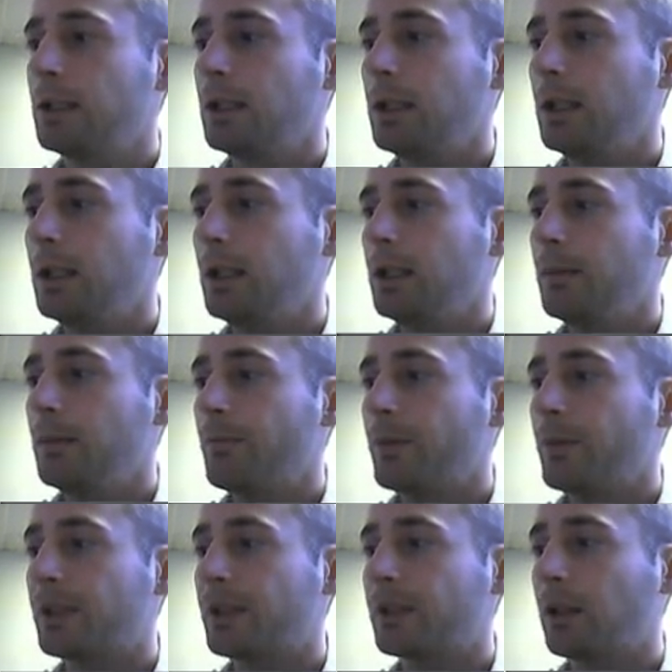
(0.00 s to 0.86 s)

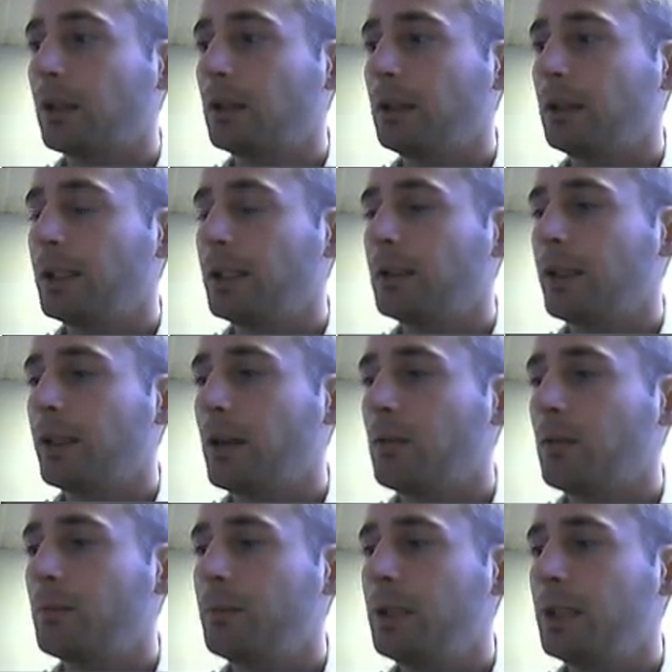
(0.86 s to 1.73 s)
The Scarlet Letter,
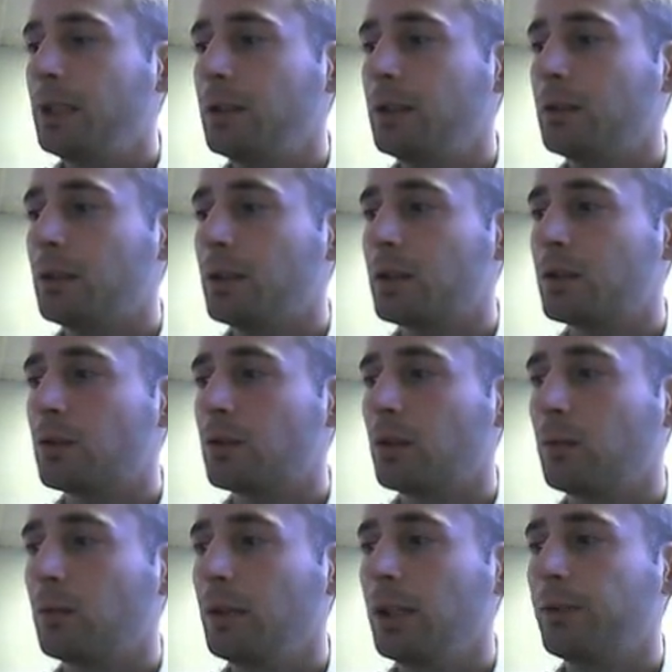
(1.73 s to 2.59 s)
that will be a
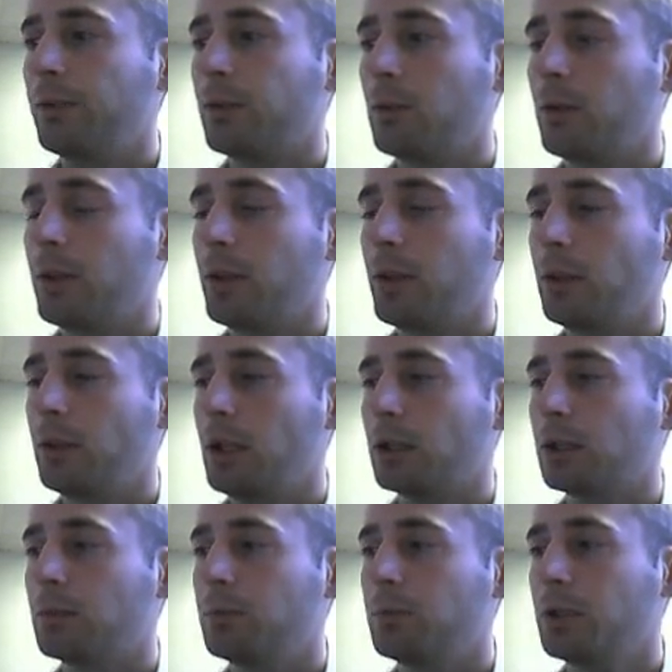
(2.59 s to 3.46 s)
short week for one of the
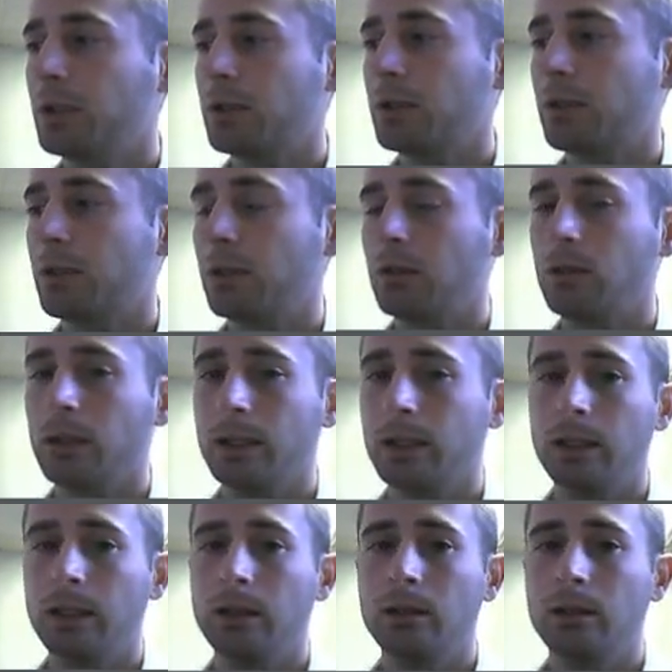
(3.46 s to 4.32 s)
longer books. So
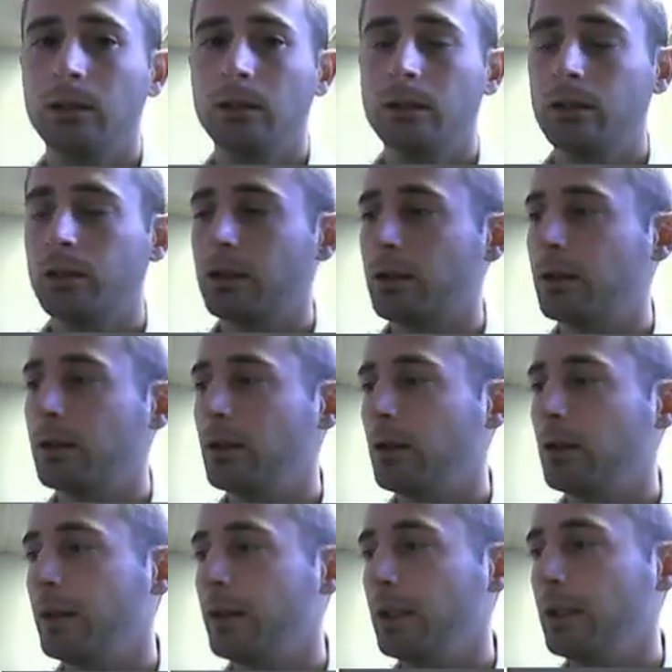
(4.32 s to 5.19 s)
again, just
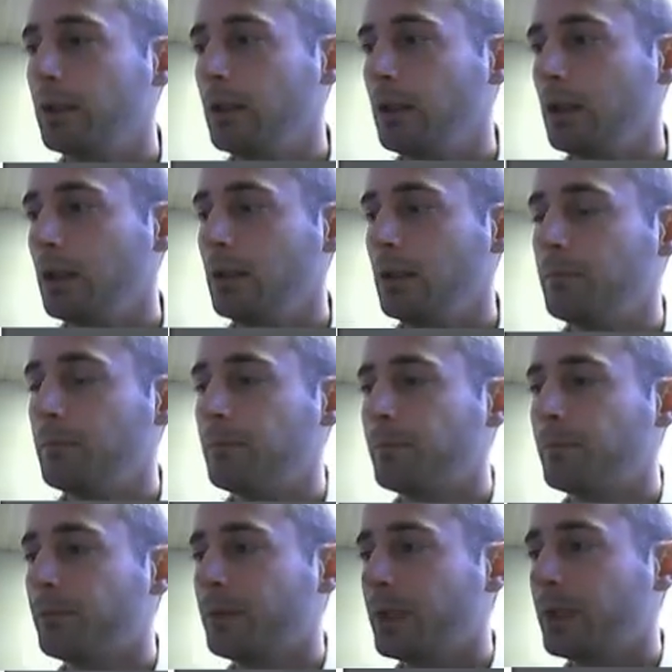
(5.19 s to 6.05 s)
know that
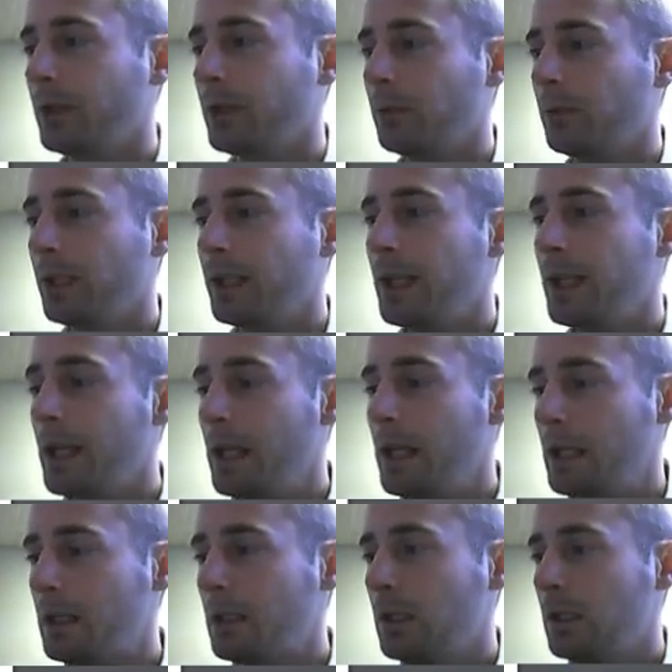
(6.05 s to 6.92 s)
plan
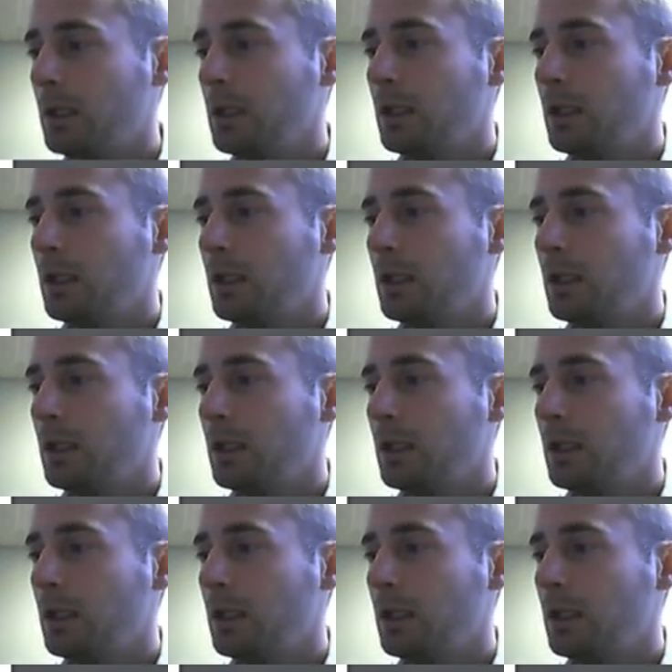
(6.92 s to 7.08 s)
ahead.